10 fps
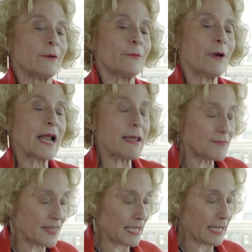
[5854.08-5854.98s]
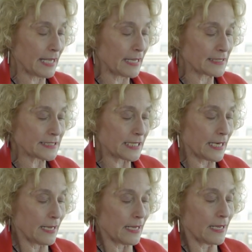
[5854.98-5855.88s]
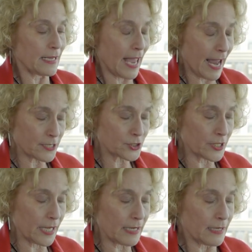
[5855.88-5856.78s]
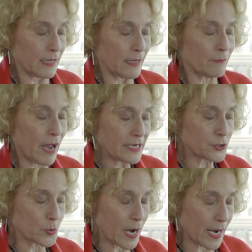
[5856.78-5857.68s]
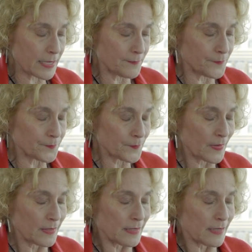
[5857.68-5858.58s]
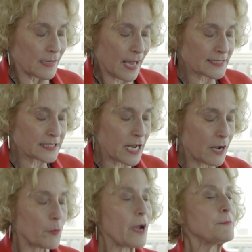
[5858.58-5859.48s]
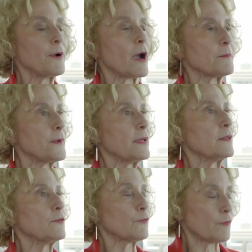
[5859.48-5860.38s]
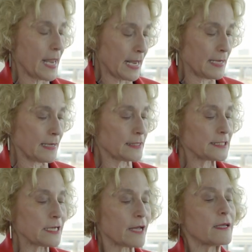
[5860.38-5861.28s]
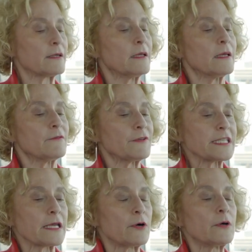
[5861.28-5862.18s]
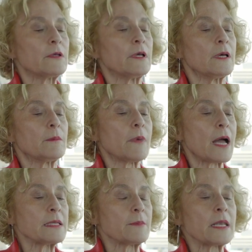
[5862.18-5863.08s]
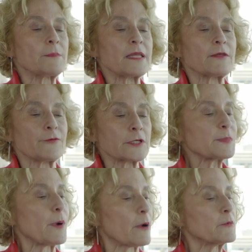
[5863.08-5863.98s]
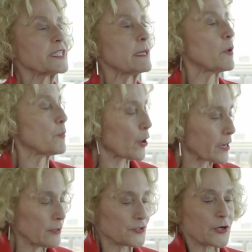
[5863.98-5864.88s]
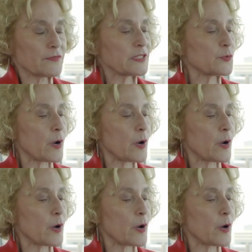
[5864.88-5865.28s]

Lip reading: what I'm thinking is, actually, my shrine has not one part but three. It's not a physical monument, but the first part was the memorial service